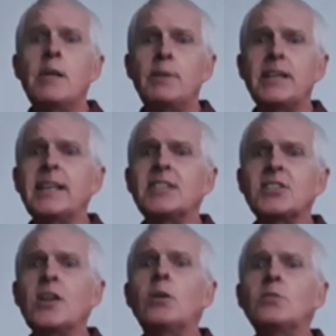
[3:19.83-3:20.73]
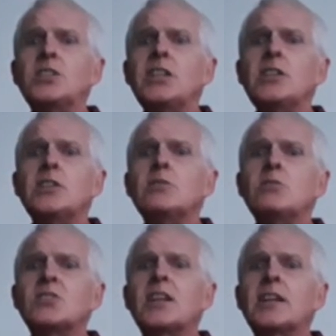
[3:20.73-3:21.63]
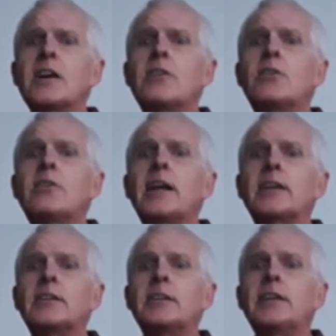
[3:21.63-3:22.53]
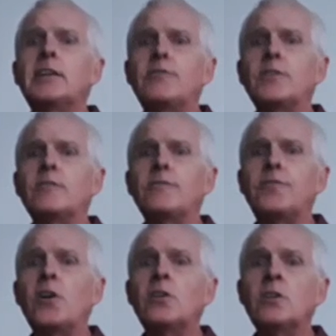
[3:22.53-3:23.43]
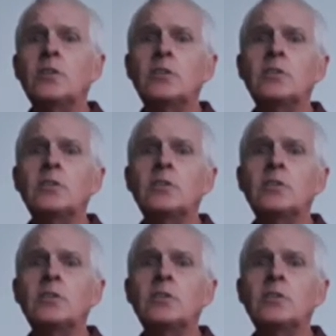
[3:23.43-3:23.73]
Me kids know to use the correct knife and fork,